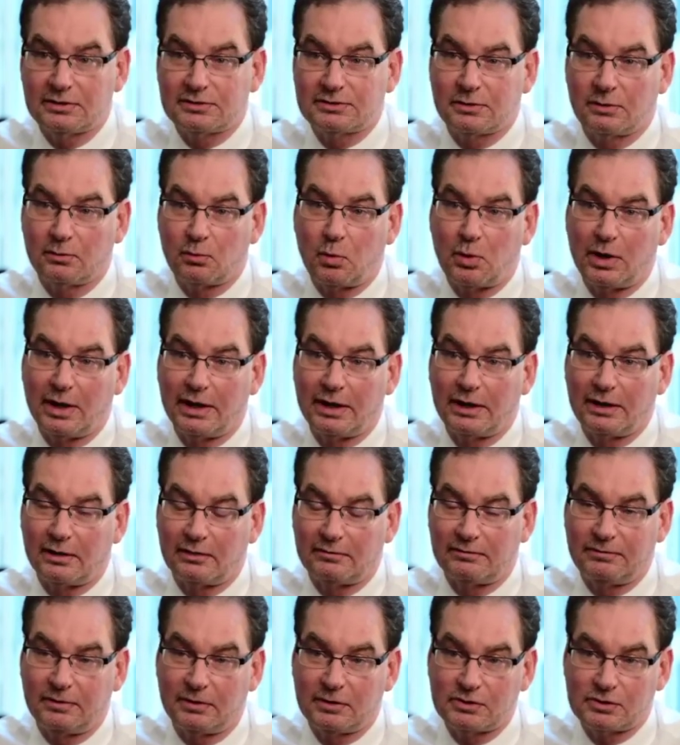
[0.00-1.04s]
is a way, a
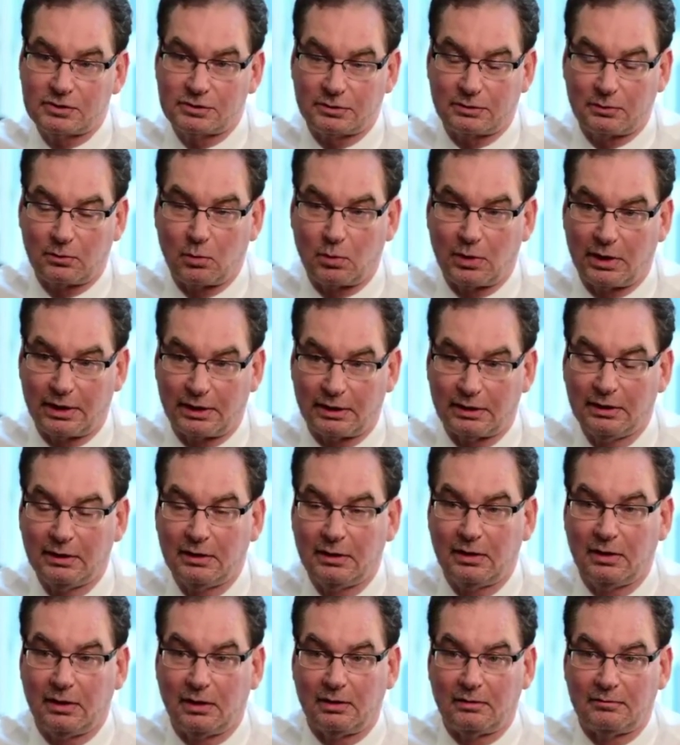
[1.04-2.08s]
functional way,
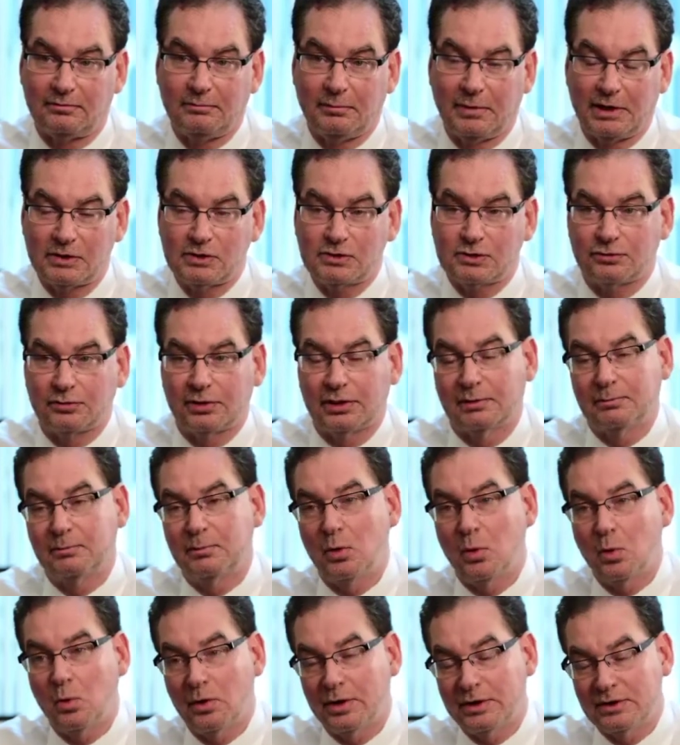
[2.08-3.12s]
of measuring
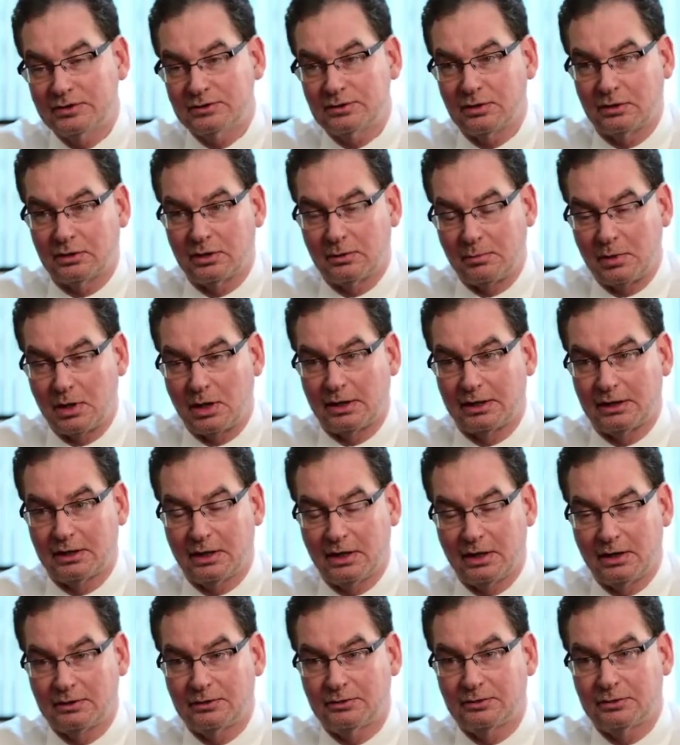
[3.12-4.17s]
points on the body,
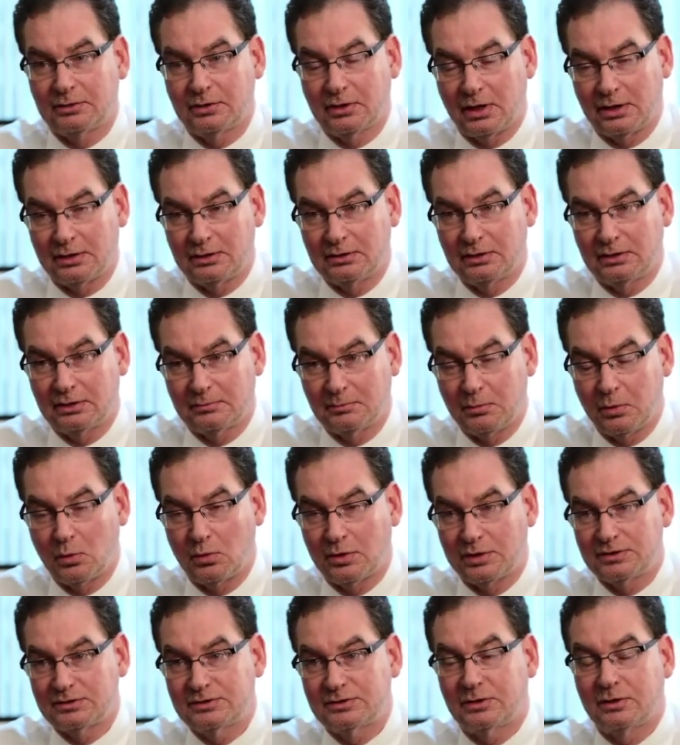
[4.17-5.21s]
119
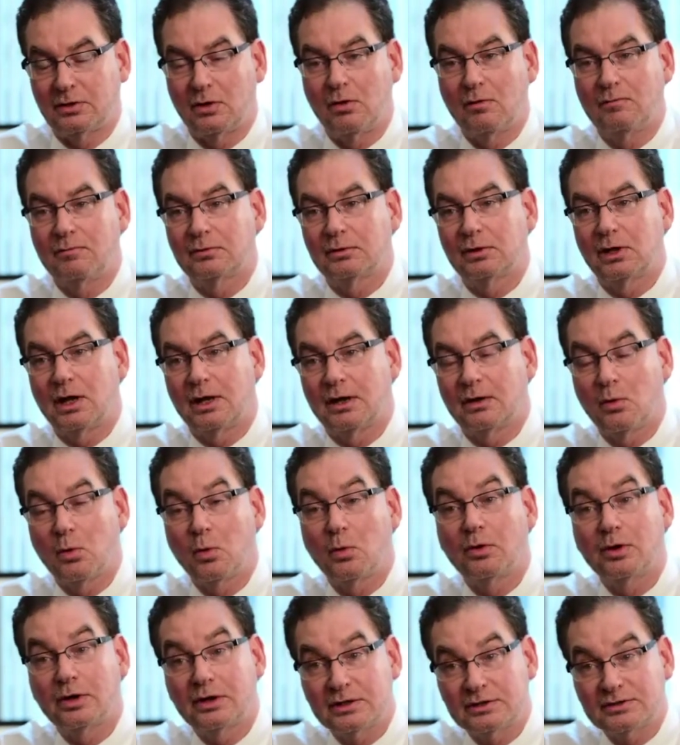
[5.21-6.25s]
points that overlie
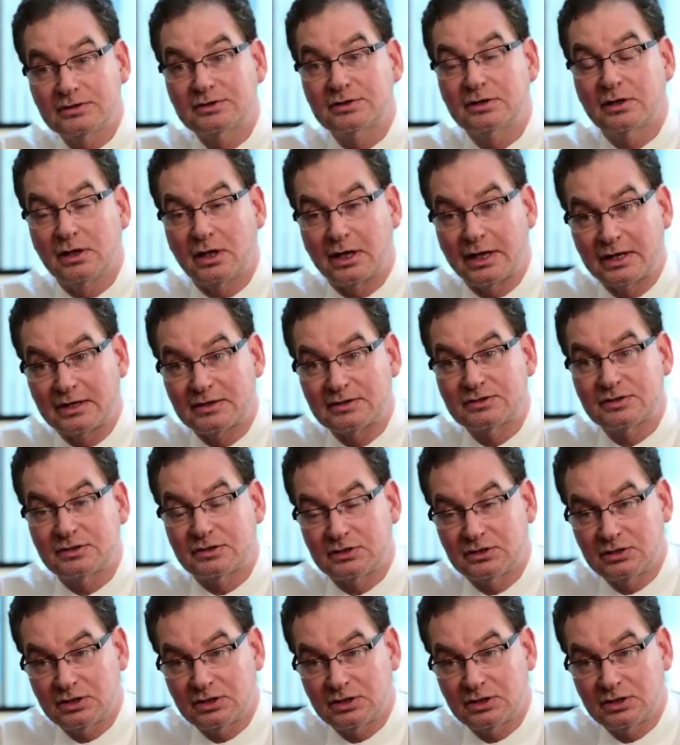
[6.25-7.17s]
organs, glands, and